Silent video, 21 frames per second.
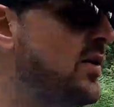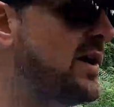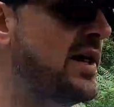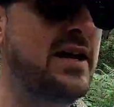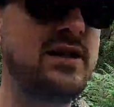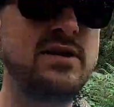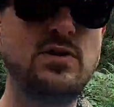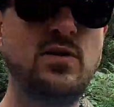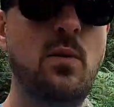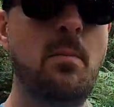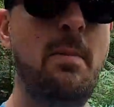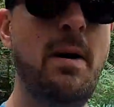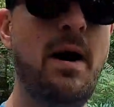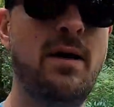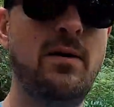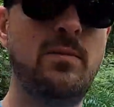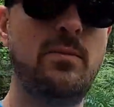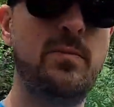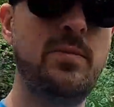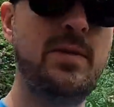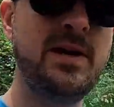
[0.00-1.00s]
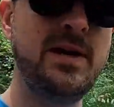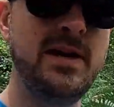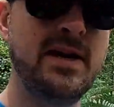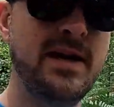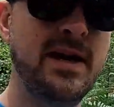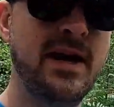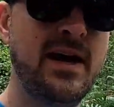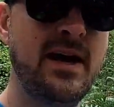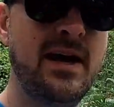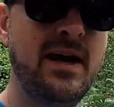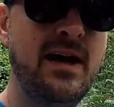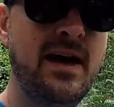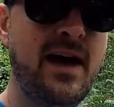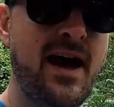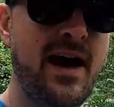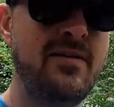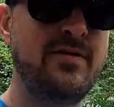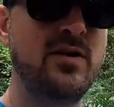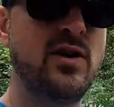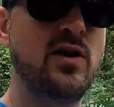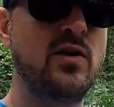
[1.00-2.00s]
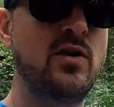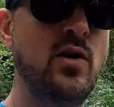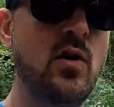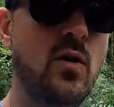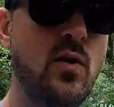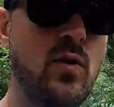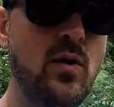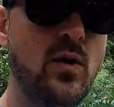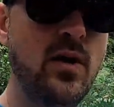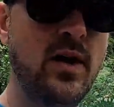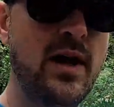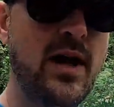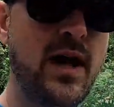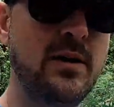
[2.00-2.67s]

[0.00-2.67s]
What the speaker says: or getting to a mountain peak, having a goal